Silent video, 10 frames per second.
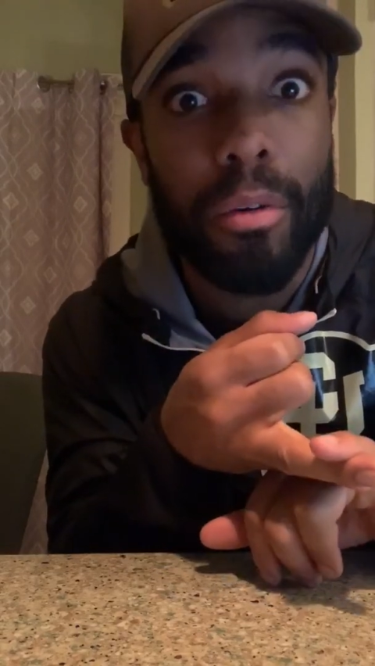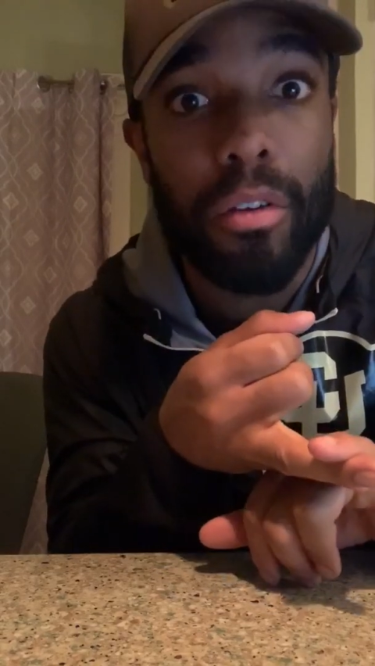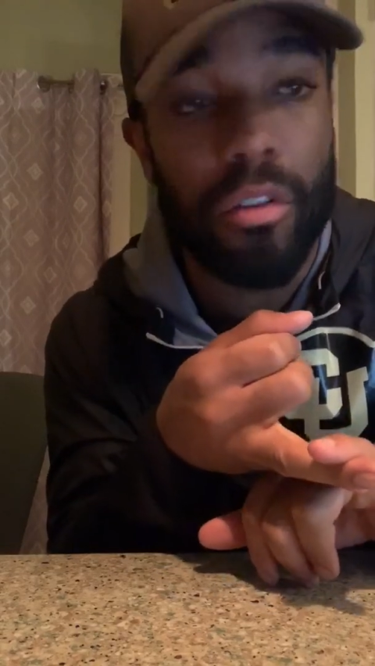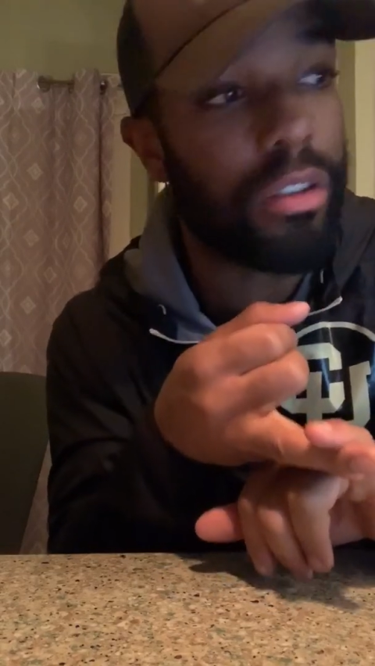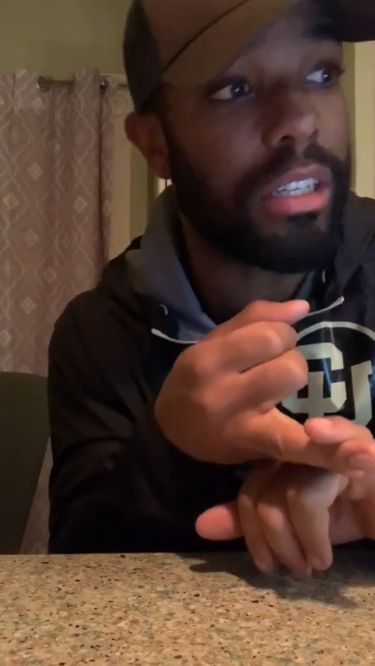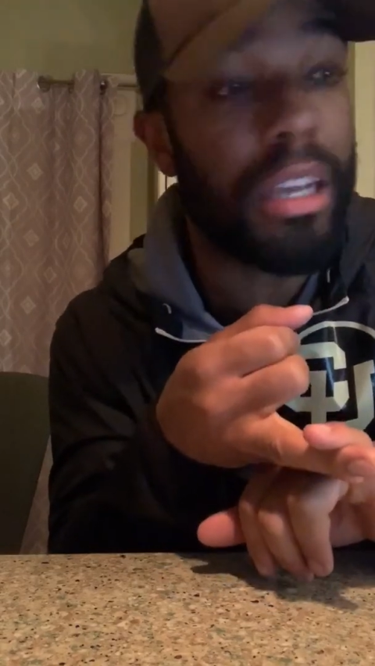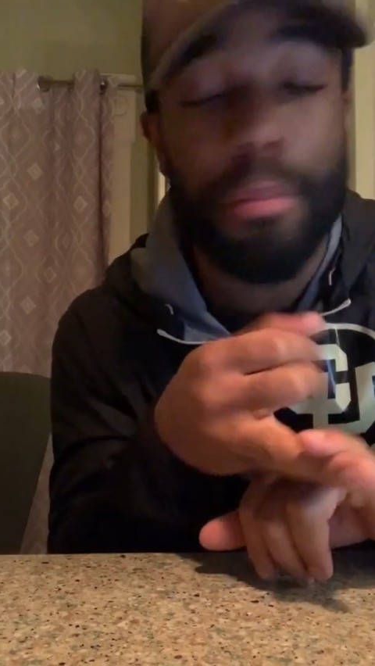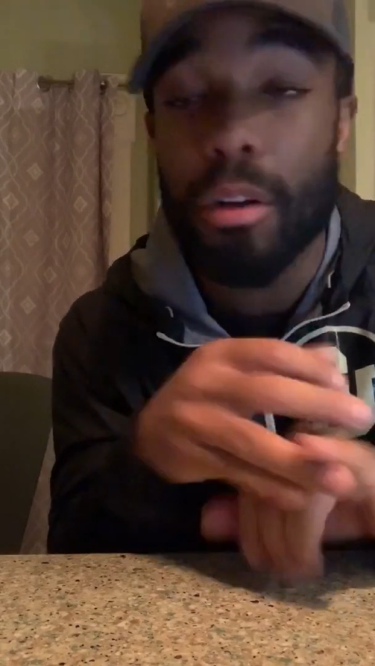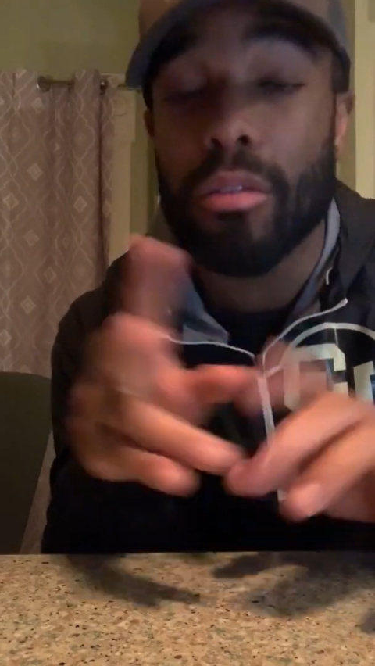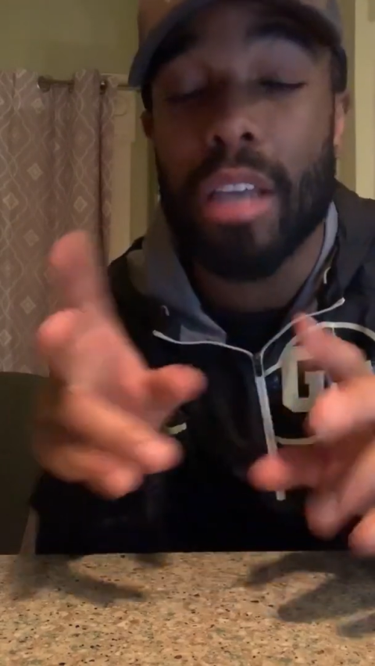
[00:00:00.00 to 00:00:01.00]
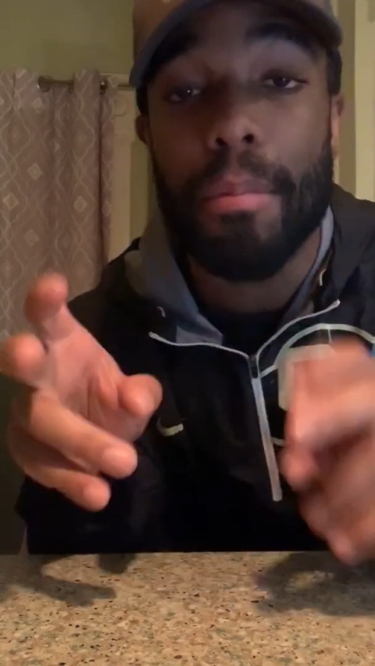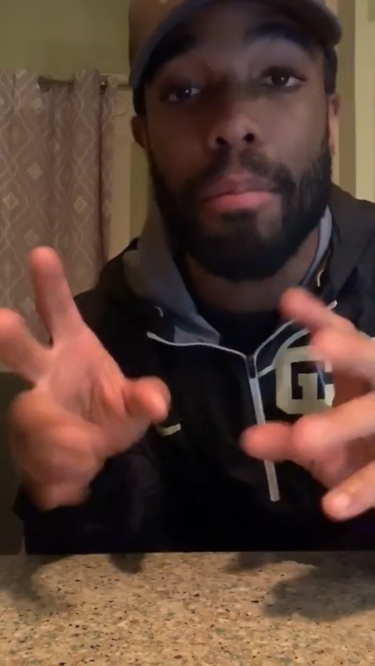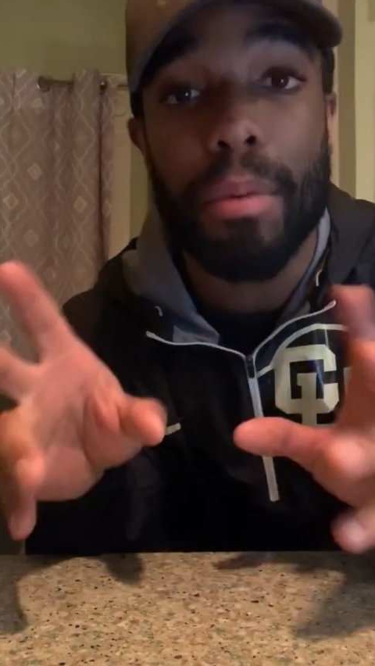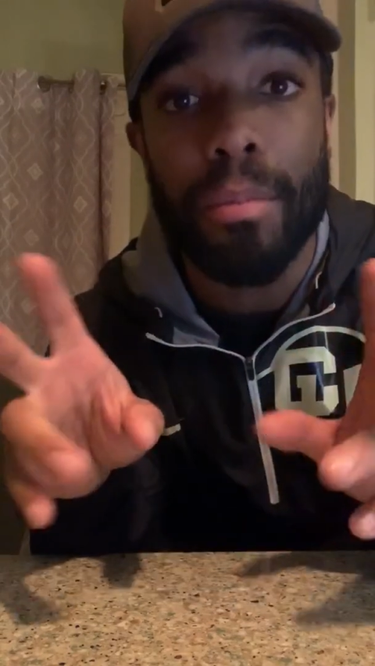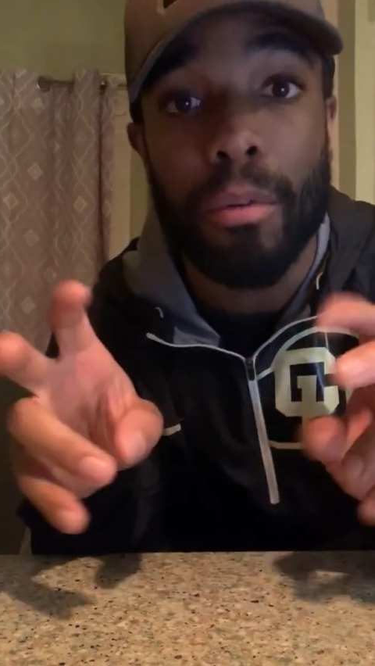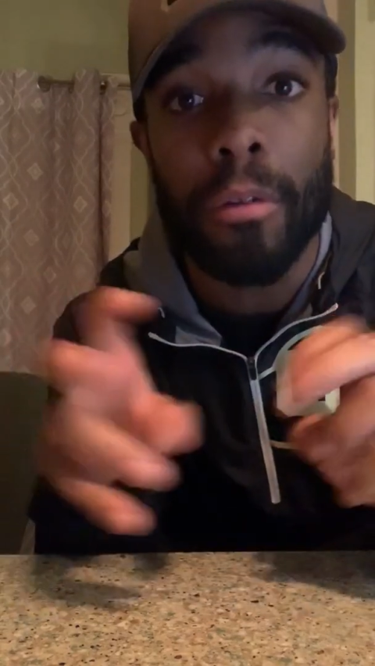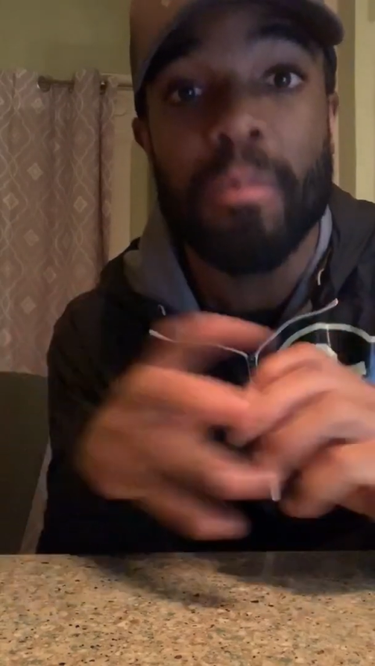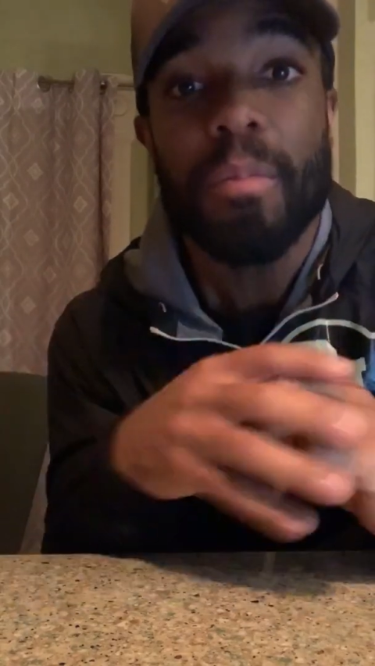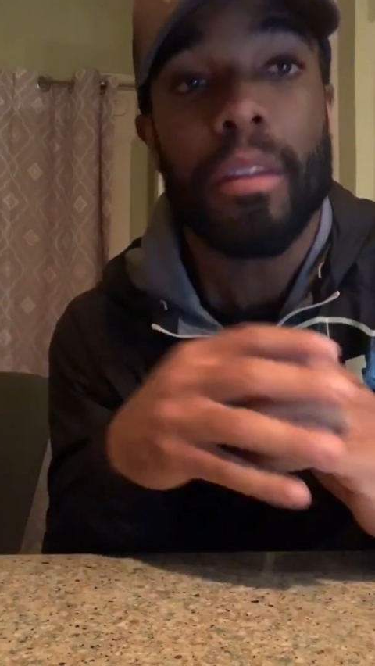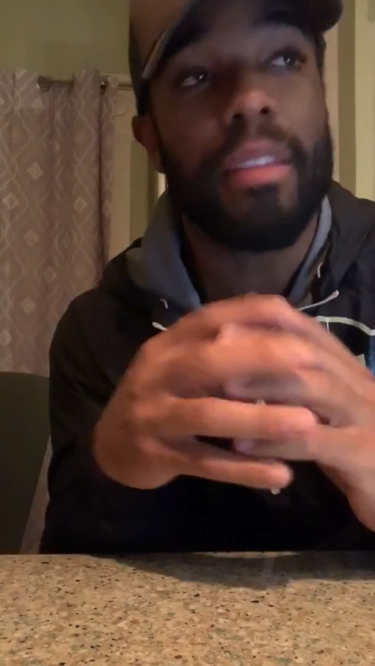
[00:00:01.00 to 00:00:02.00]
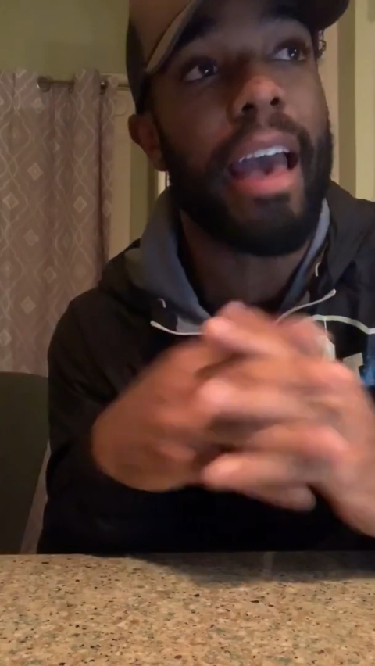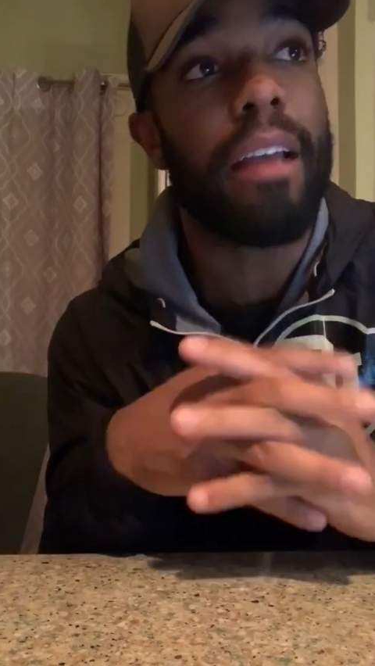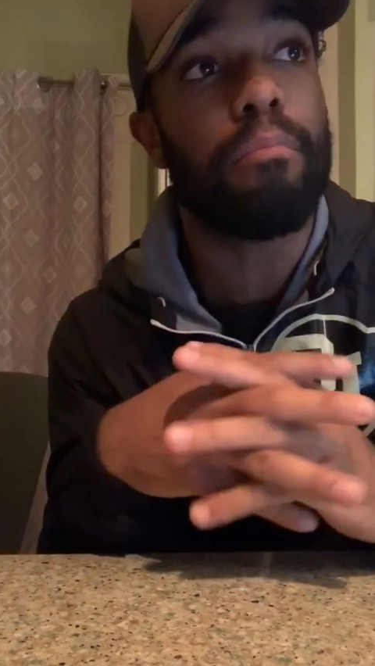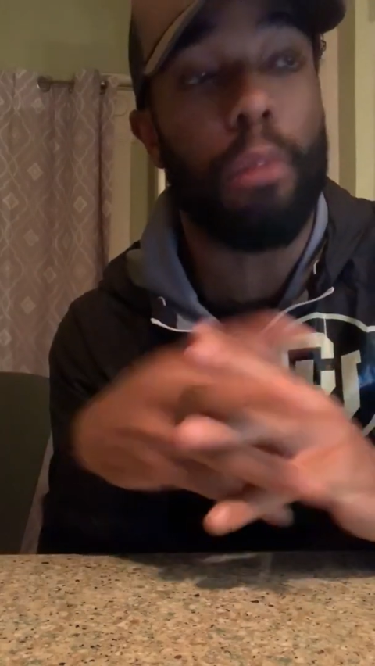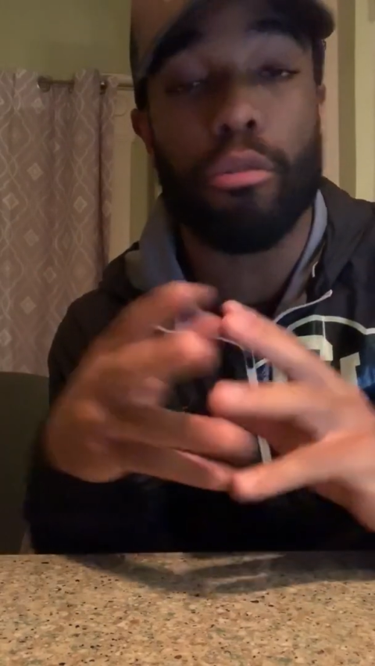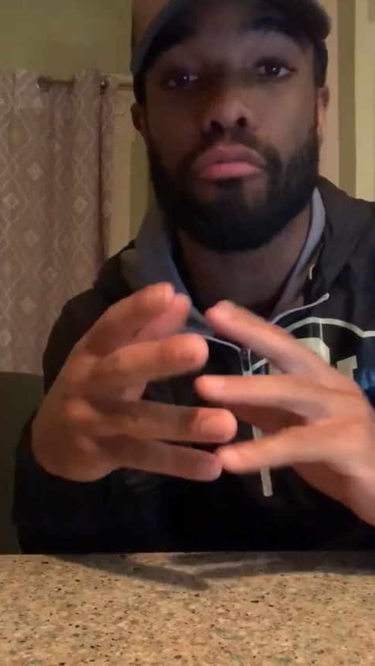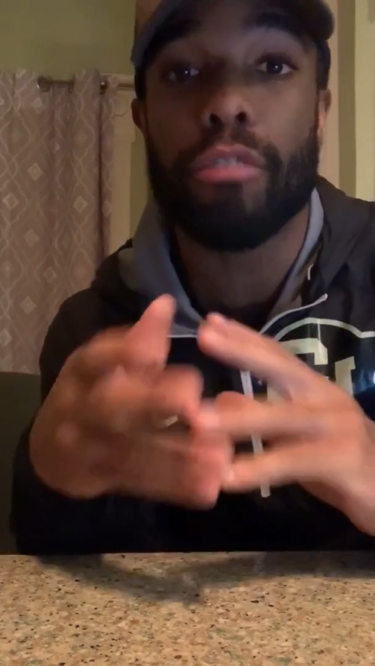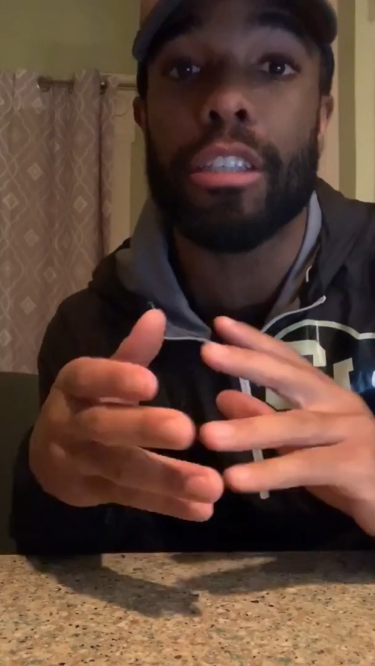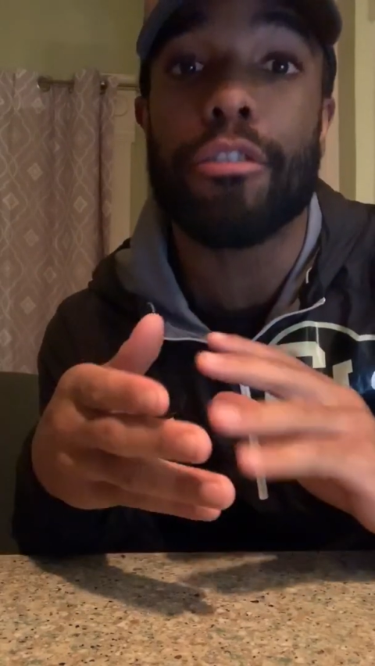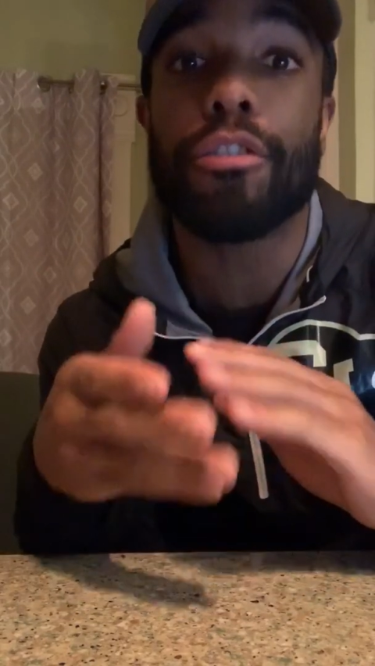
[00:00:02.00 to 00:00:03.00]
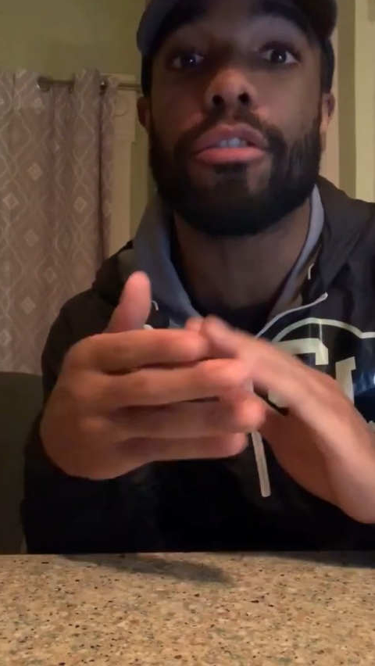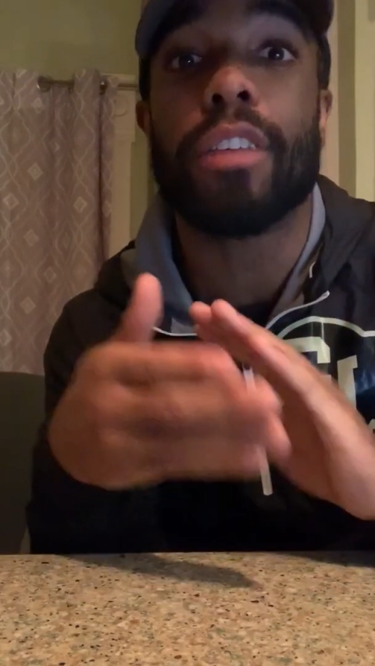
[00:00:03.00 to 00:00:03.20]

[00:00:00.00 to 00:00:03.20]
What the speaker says: or the typical type of people that most researchers,